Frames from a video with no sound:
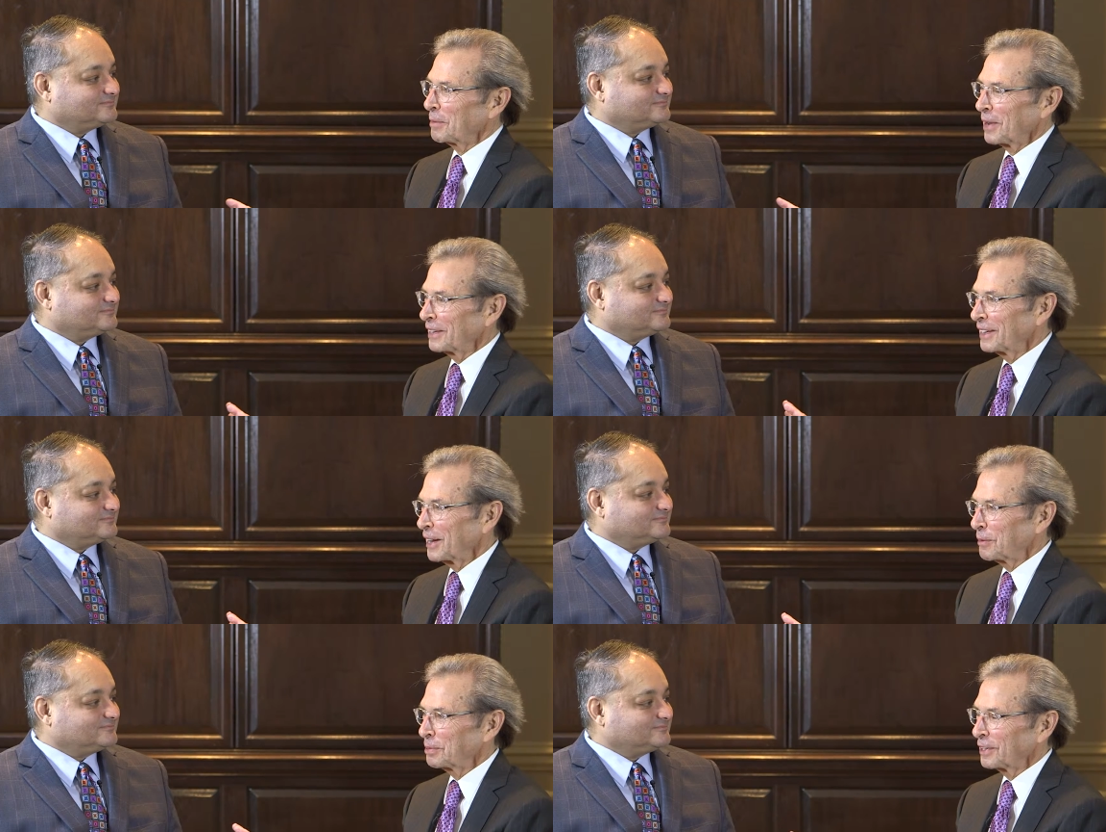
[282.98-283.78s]
Speaker 1: I'm not
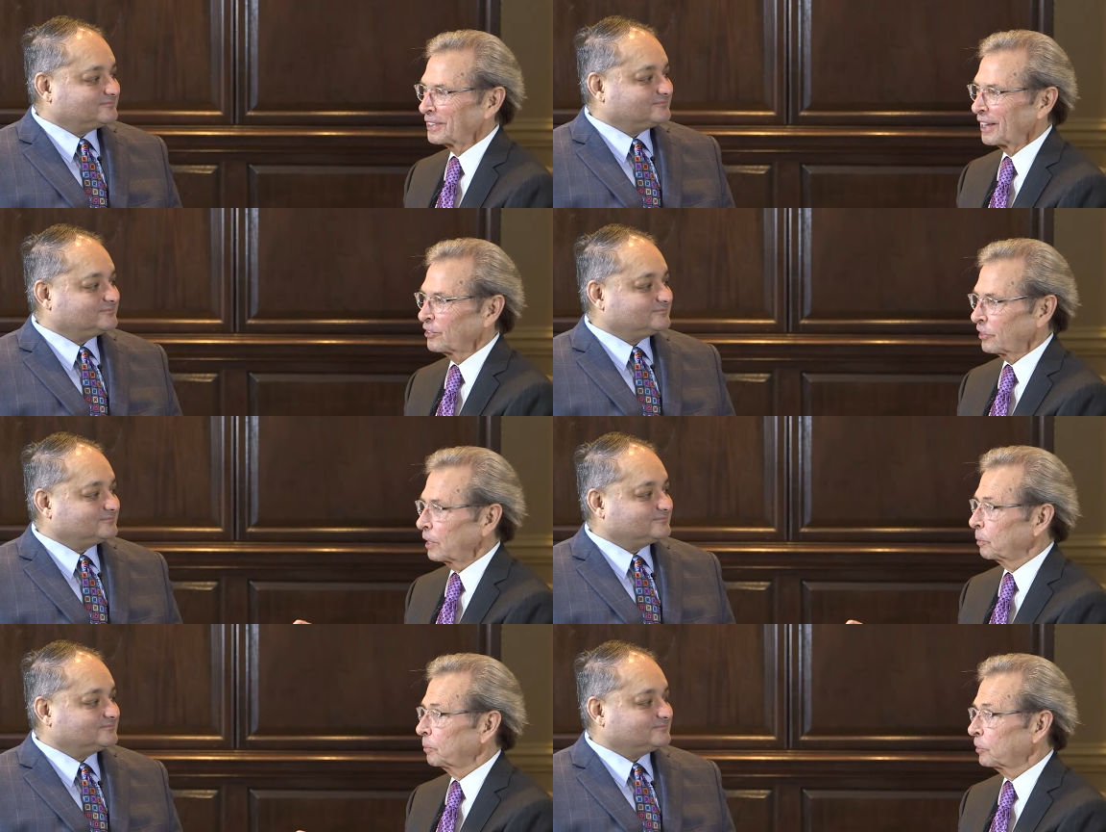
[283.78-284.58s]
downplaying that
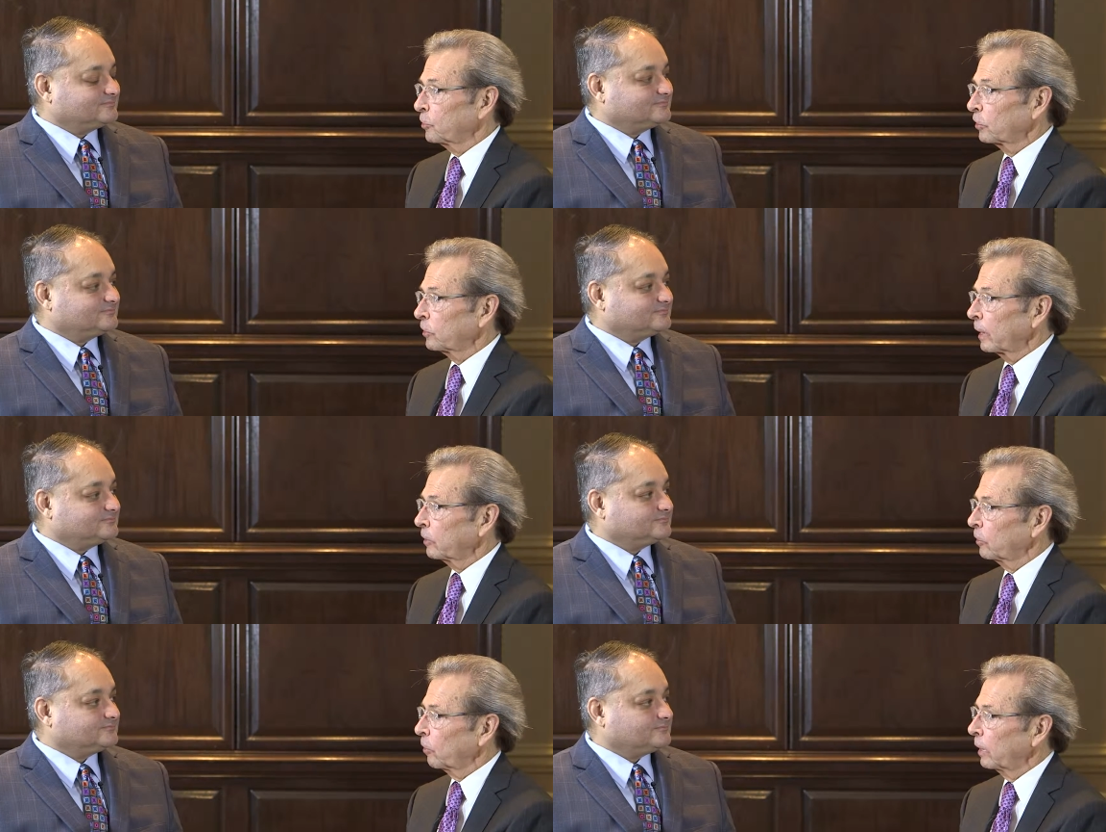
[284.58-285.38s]
statement, but you're
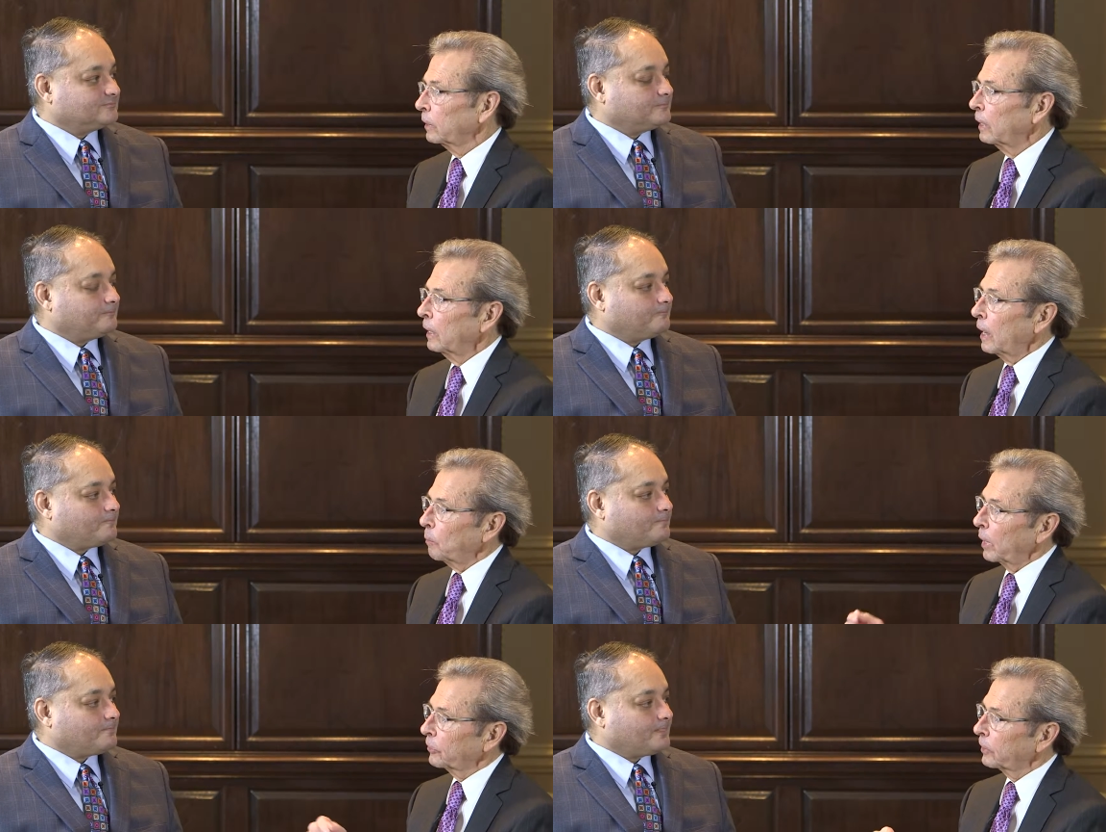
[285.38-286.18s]
exactly right. I
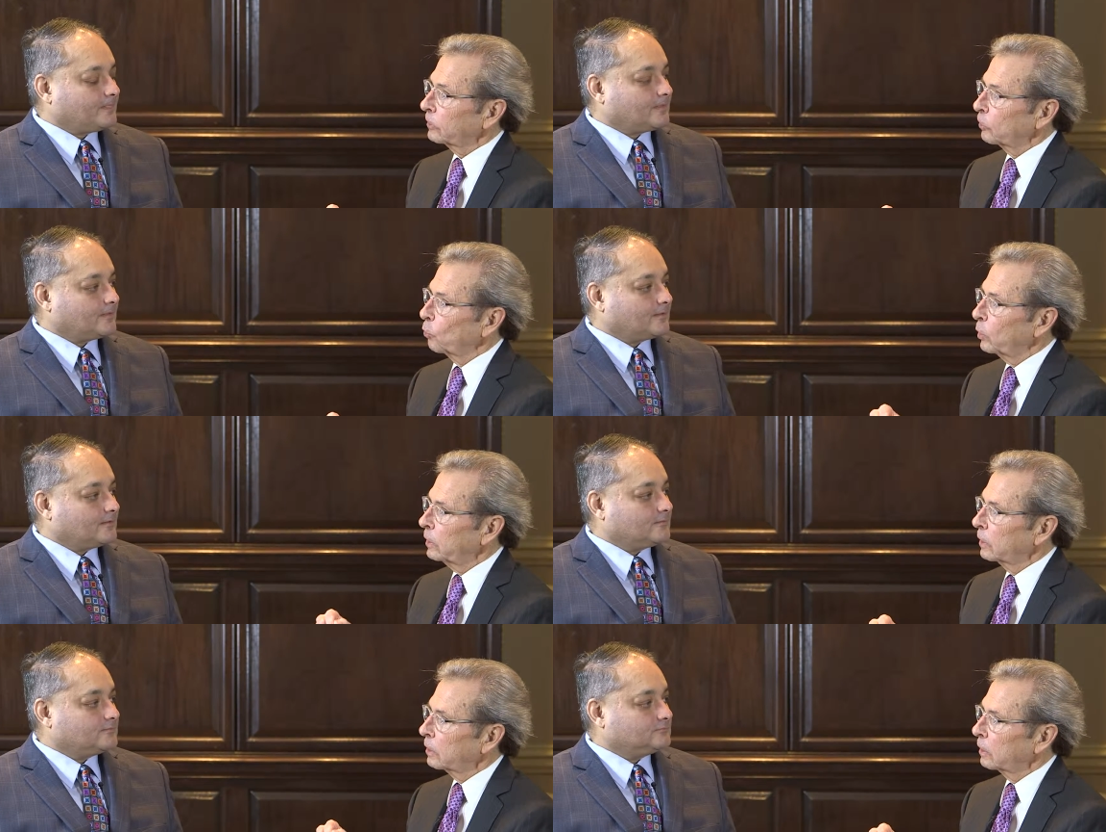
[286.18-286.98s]
mean, I think that we
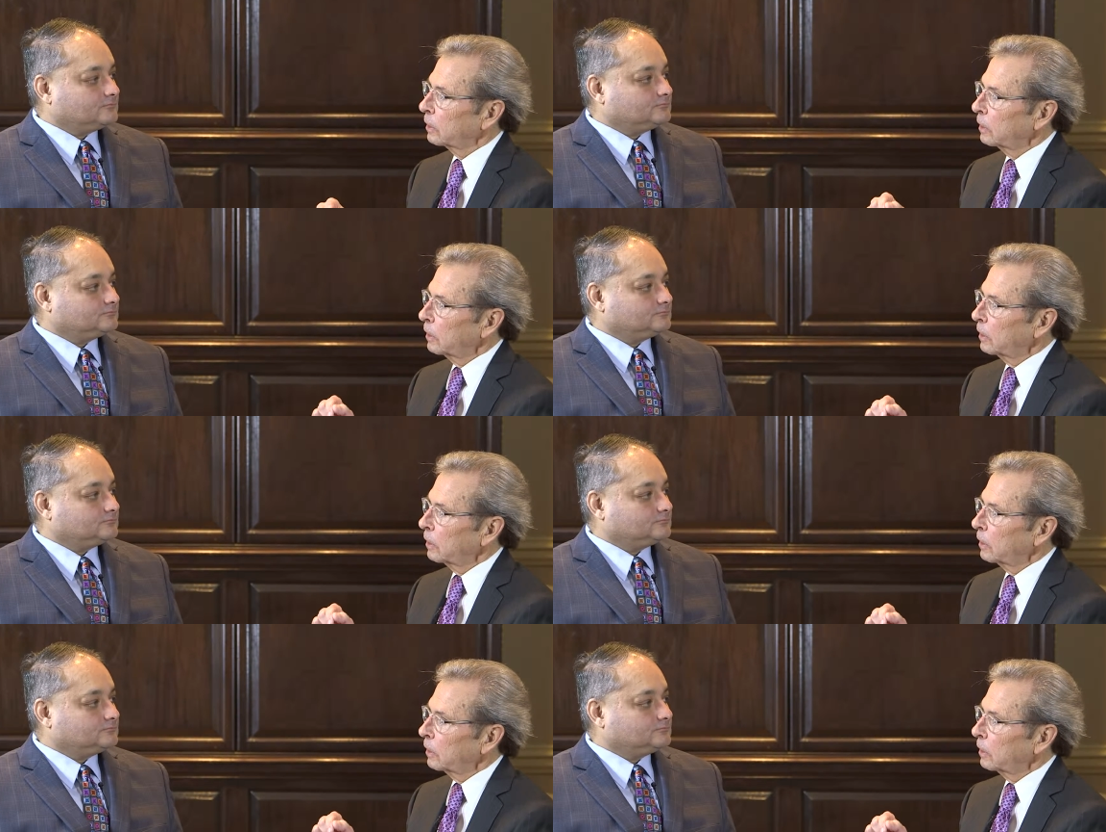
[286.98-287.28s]
didn't,